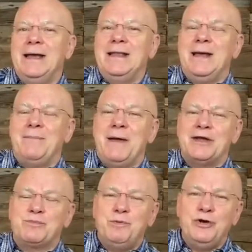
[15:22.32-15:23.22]
that
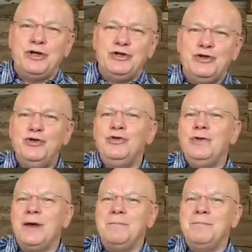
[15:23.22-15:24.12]
has put
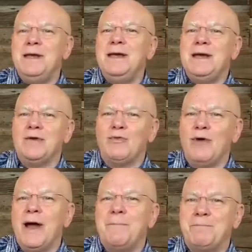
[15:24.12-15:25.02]
you and me in
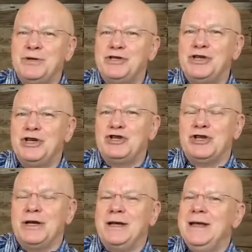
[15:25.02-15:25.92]
right
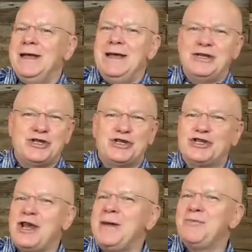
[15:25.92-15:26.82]
position is the
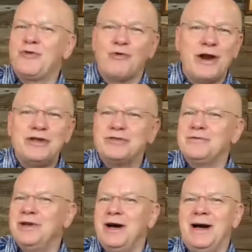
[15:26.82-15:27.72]
same grace
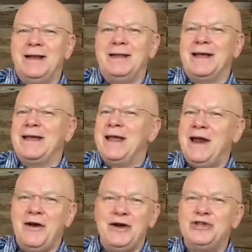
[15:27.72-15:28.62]
of God that
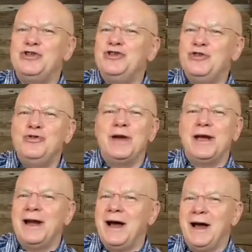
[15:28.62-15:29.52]
carries you
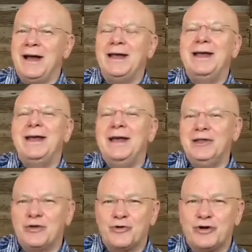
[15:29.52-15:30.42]
and I in
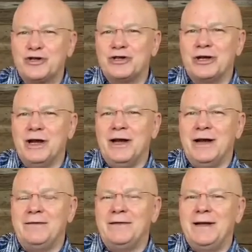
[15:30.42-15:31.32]
the Christian
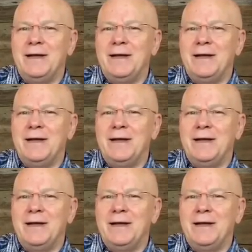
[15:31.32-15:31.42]
life.